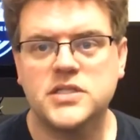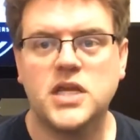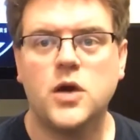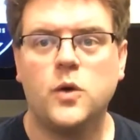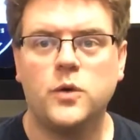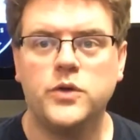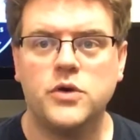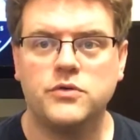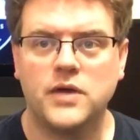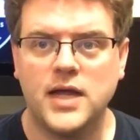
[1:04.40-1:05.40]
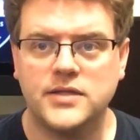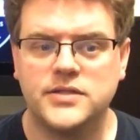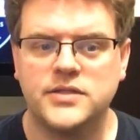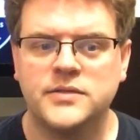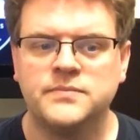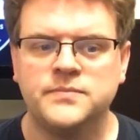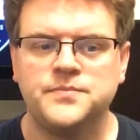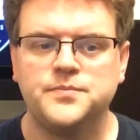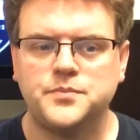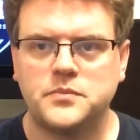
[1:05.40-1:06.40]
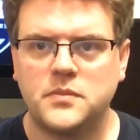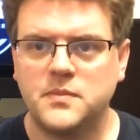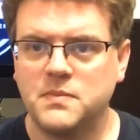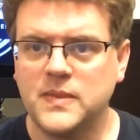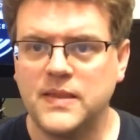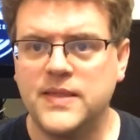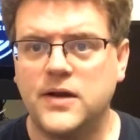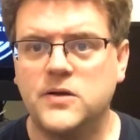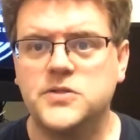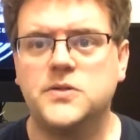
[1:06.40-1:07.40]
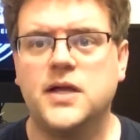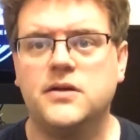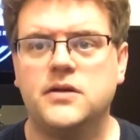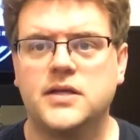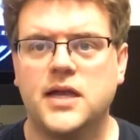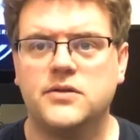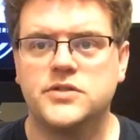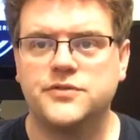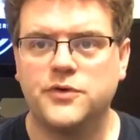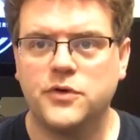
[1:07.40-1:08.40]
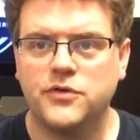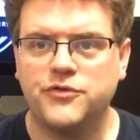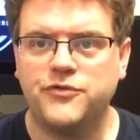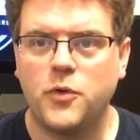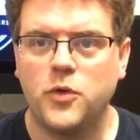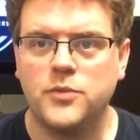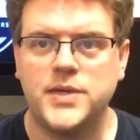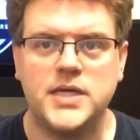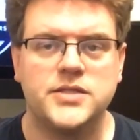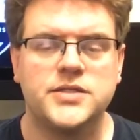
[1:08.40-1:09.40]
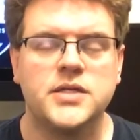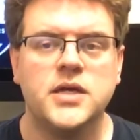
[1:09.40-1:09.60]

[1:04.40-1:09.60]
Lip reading: a whole note rest. That also counts for 4 beats.